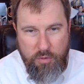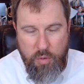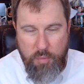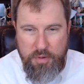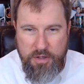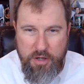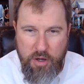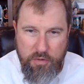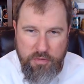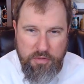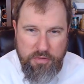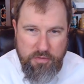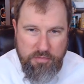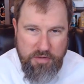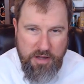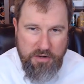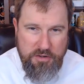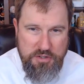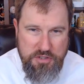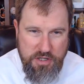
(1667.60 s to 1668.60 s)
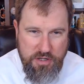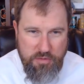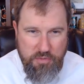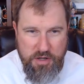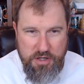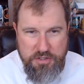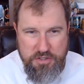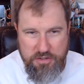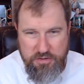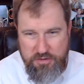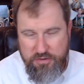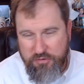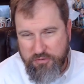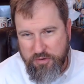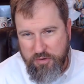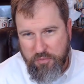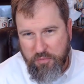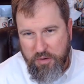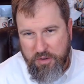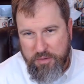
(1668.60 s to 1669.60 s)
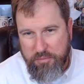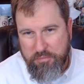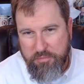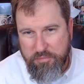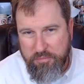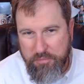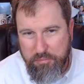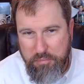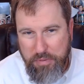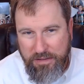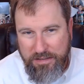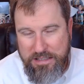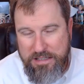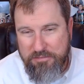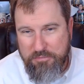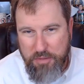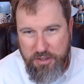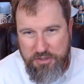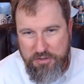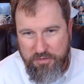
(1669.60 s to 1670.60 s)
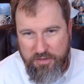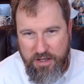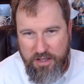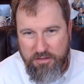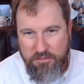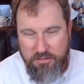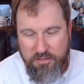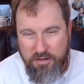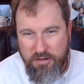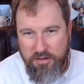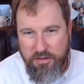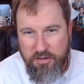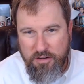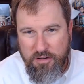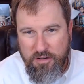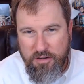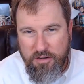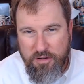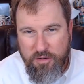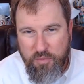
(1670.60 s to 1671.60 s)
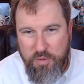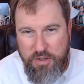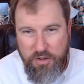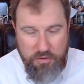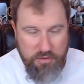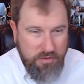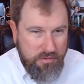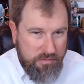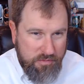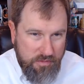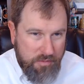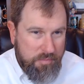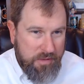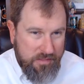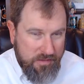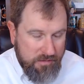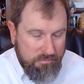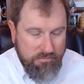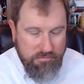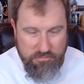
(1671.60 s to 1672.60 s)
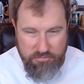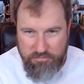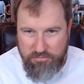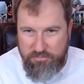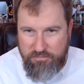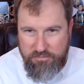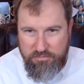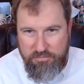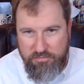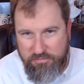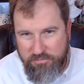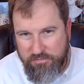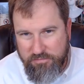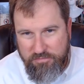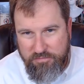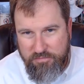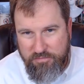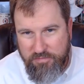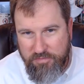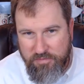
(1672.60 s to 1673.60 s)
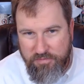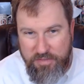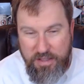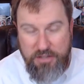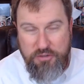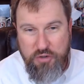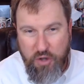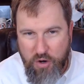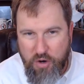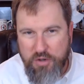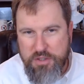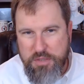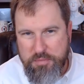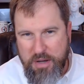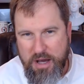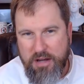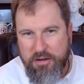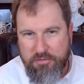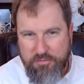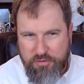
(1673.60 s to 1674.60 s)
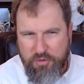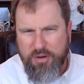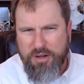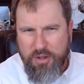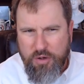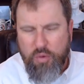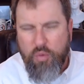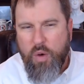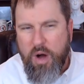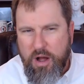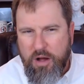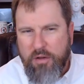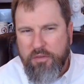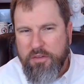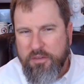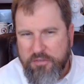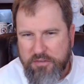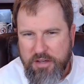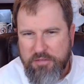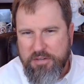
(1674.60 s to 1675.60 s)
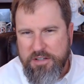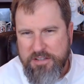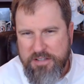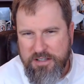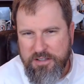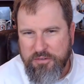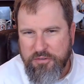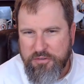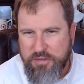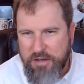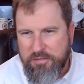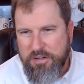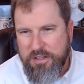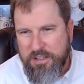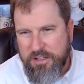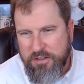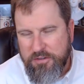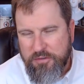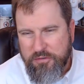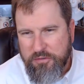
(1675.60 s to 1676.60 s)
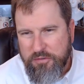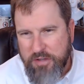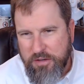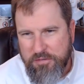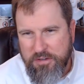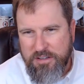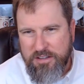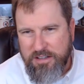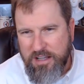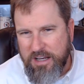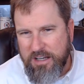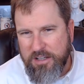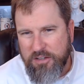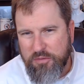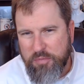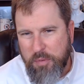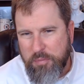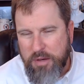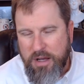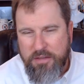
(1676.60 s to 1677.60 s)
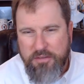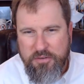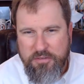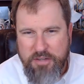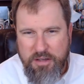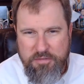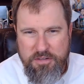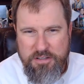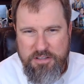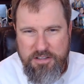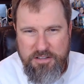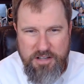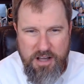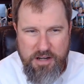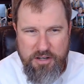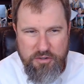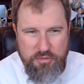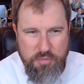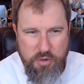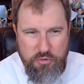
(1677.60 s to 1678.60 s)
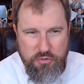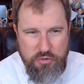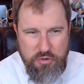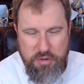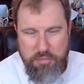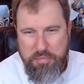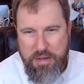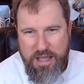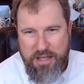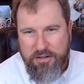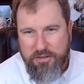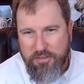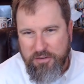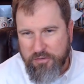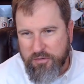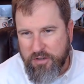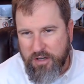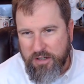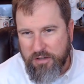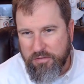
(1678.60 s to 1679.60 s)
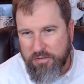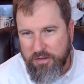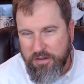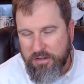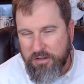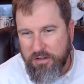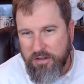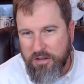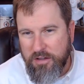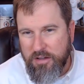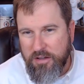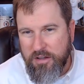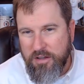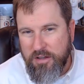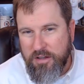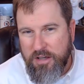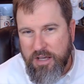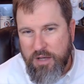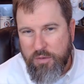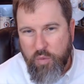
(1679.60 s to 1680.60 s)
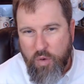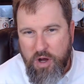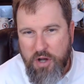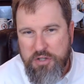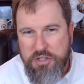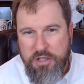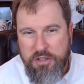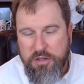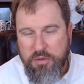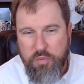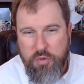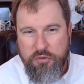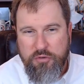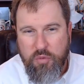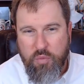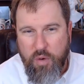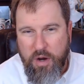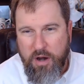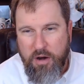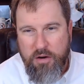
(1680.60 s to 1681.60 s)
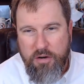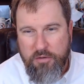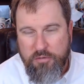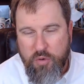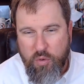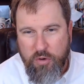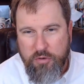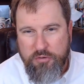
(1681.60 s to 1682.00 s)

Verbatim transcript: Well, we know that the founding generation just didn't really believe much of that. We know that, I mean, they, they talked about it for a little while in the 1770s and 1780s, but by the 1790s, most had abandoned this kind of thing. And Washington was aware, and of